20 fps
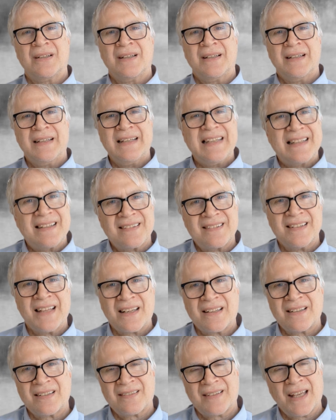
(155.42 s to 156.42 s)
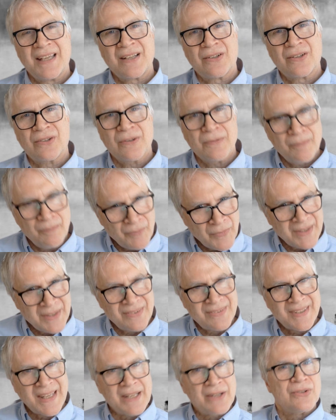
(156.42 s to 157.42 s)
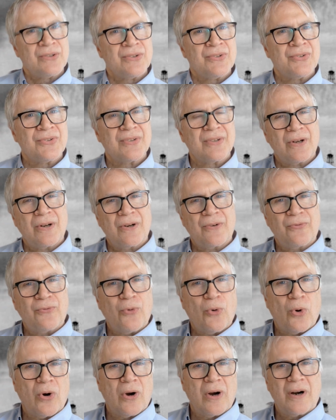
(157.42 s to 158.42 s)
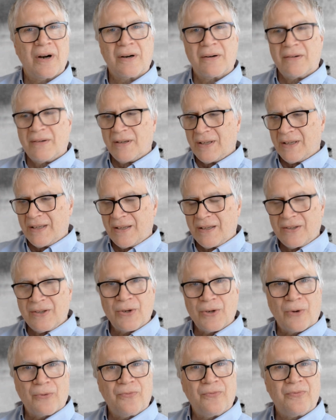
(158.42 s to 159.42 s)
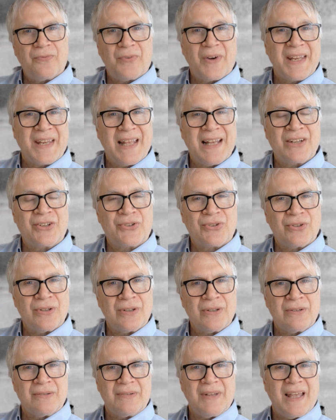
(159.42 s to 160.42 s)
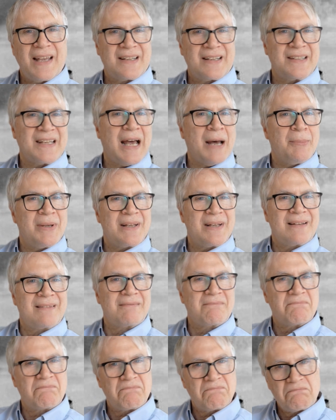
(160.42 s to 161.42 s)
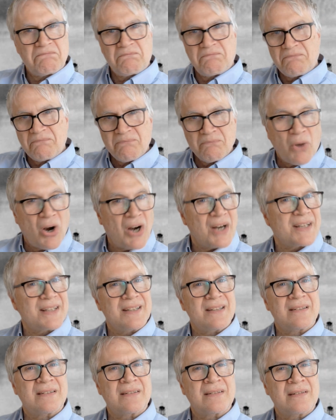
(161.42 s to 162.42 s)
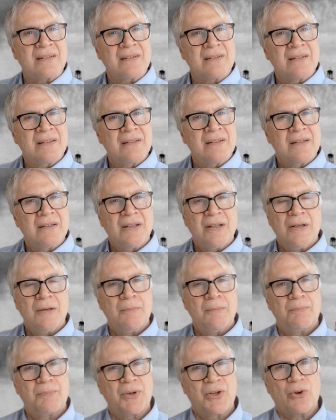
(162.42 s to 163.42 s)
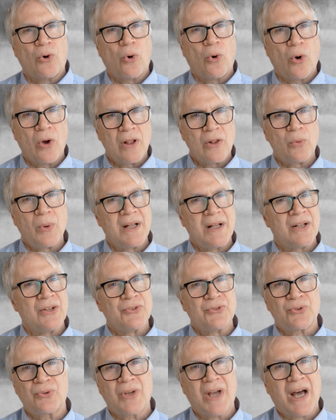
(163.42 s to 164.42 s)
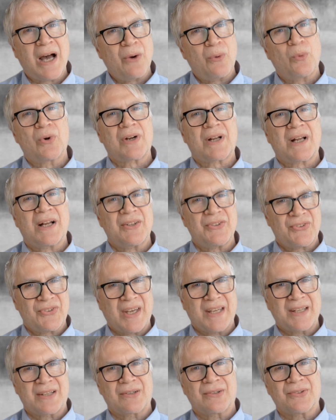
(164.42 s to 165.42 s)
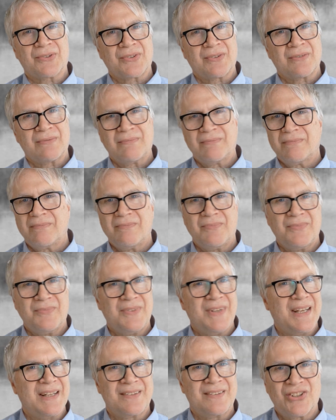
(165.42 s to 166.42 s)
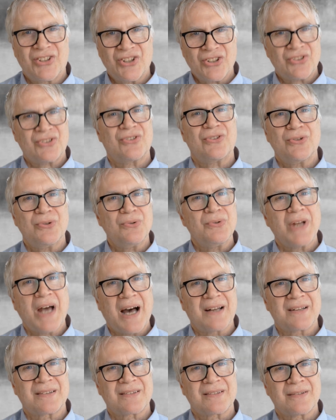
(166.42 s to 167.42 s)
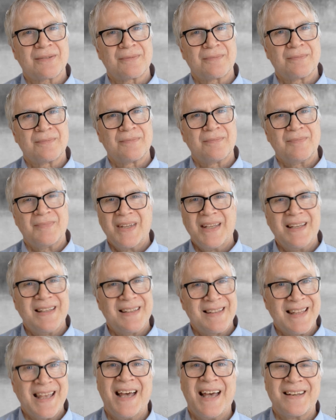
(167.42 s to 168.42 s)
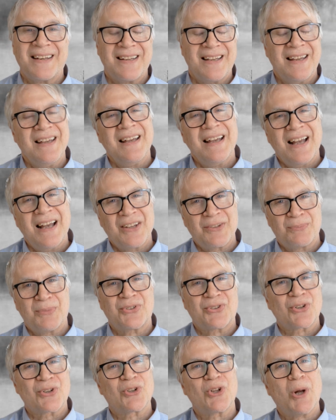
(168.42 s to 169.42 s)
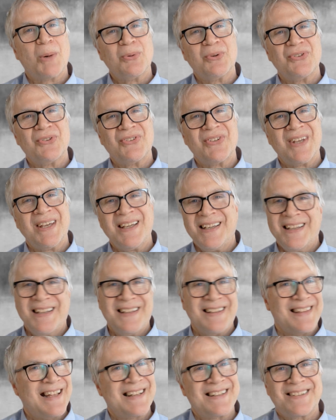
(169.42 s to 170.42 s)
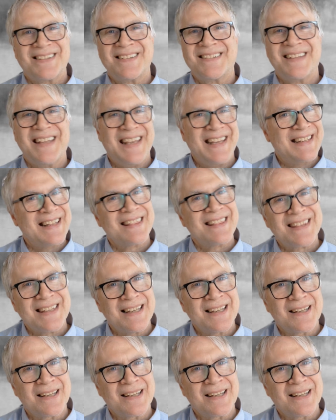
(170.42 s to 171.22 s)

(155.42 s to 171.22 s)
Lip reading: It is not a cycle. Cycles are for, financial, economic markets, but oil wells do not work on cycles. They just do not. That, as Mr. Global would say, that just ain't a thing.